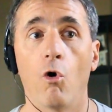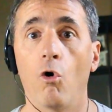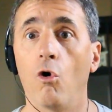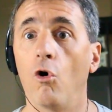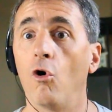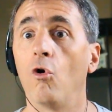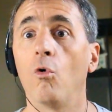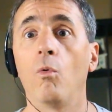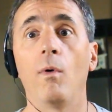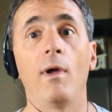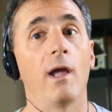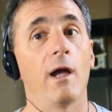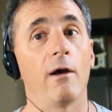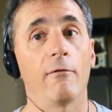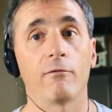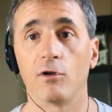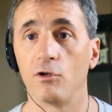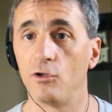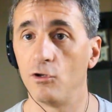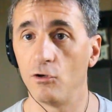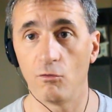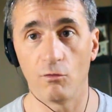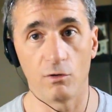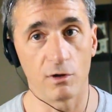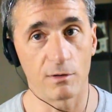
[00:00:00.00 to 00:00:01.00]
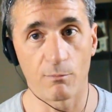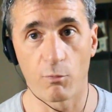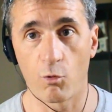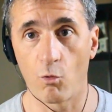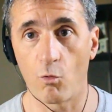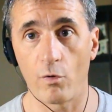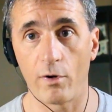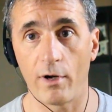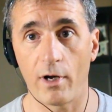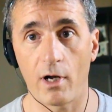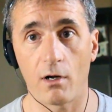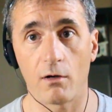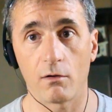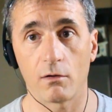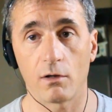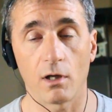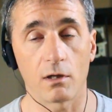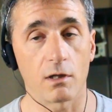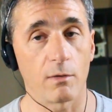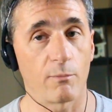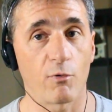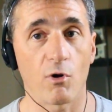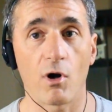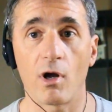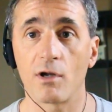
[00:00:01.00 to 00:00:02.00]
All we have to do is point out
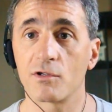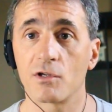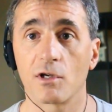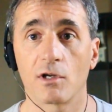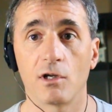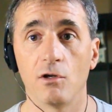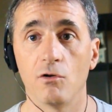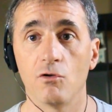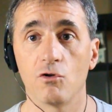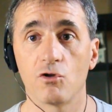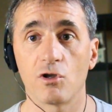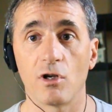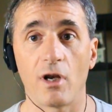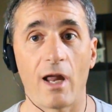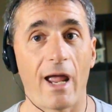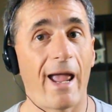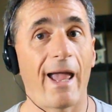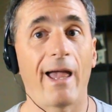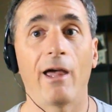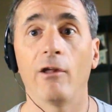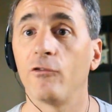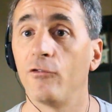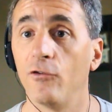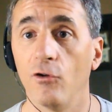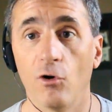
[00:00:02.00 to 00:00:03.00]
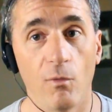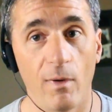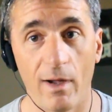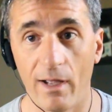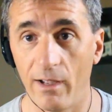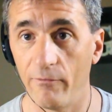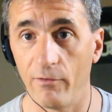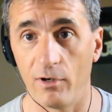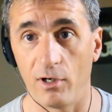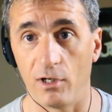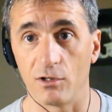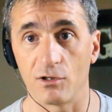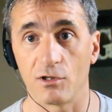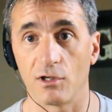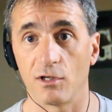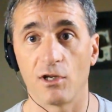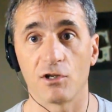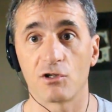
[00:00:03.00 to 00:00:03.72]
that the prosecution has no evidence.